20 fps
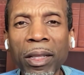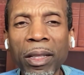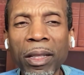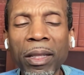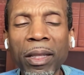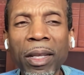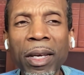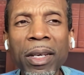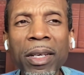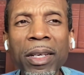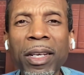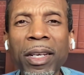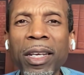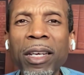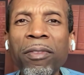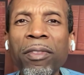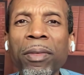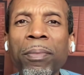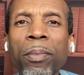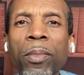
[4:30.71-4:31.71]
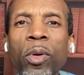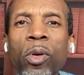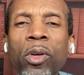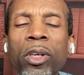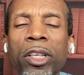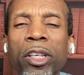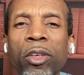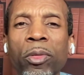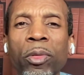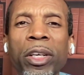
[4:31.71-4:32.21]
they get even more
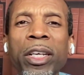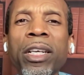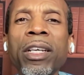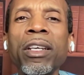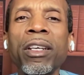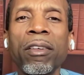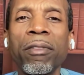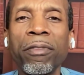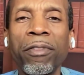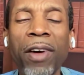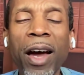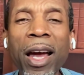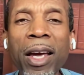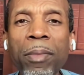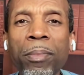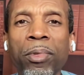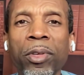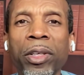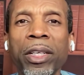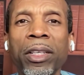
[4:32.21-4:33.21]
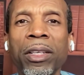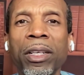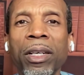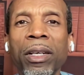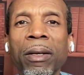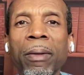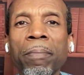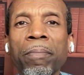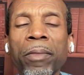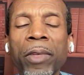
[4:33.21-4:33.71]
green and vibrant.
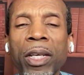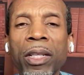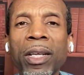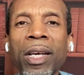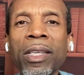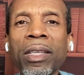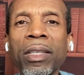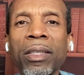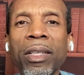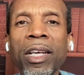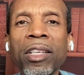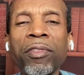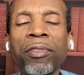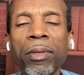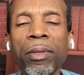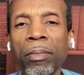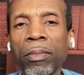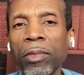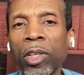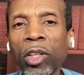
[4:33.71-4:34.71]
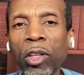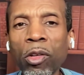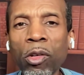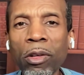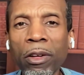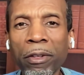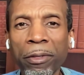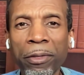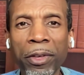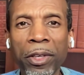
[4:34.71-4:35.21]
And that's from
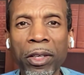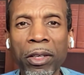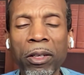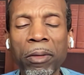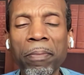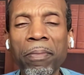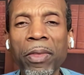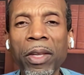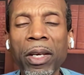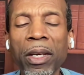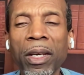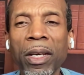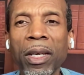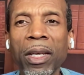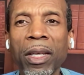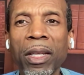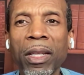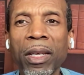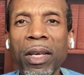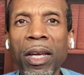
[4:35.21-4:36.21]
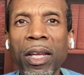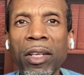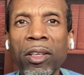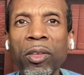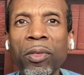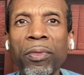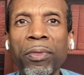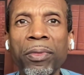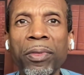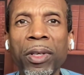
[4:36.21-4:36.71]
chlorophyll, and
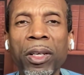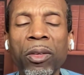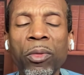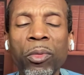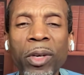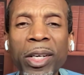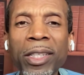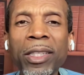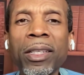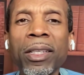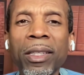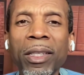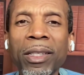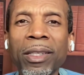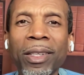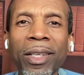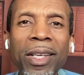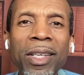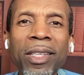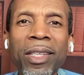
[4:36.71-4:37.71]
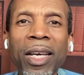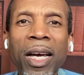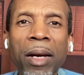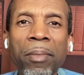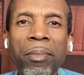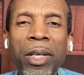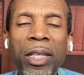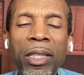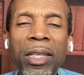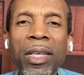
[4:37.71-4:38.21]
you've arrested this
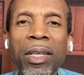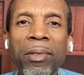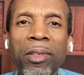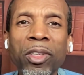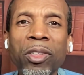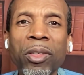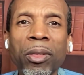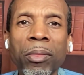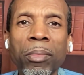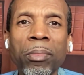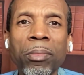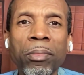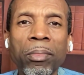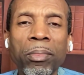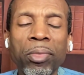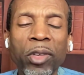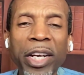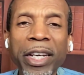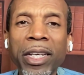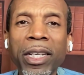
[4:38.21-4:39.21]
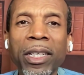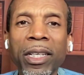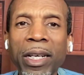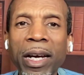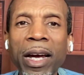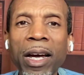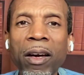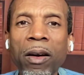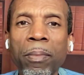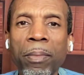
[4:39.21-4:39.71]
enzyme that tends to break it
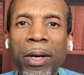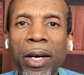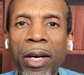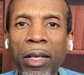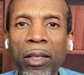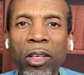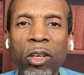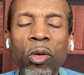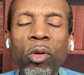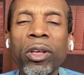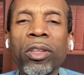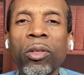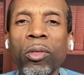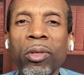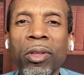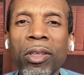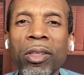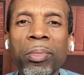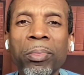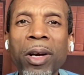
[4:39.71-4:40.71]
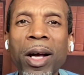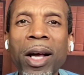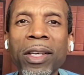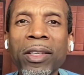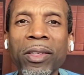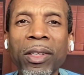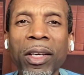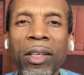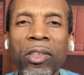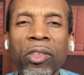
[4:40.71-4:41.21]
down by going through this
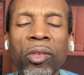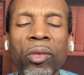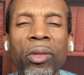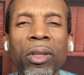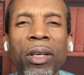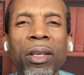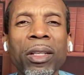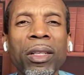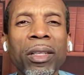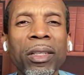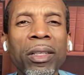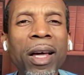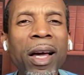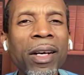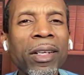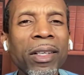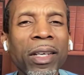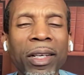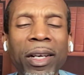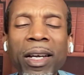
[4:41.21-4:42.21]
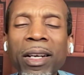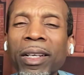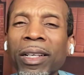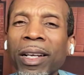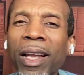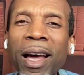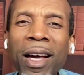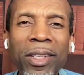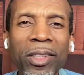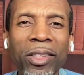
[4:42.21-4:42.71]
process. So it kind of
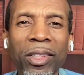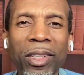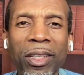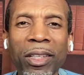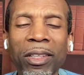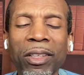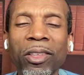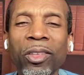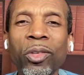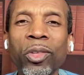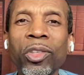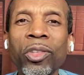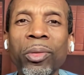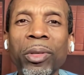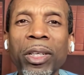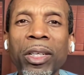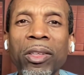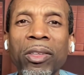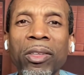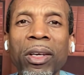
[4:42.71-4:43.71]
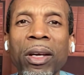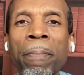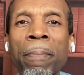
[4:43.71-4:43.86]
locks in the nutrients.